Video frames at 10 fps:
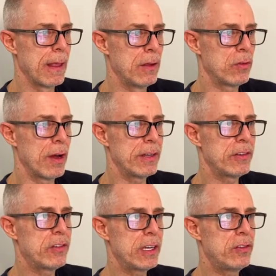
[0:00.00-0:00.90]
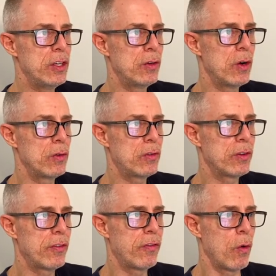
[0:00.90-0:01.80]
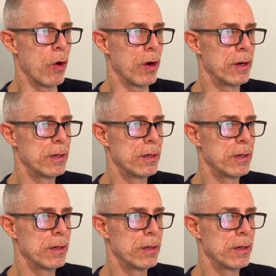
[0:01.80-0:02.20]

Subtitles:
So I've got 6 Yugos to 4.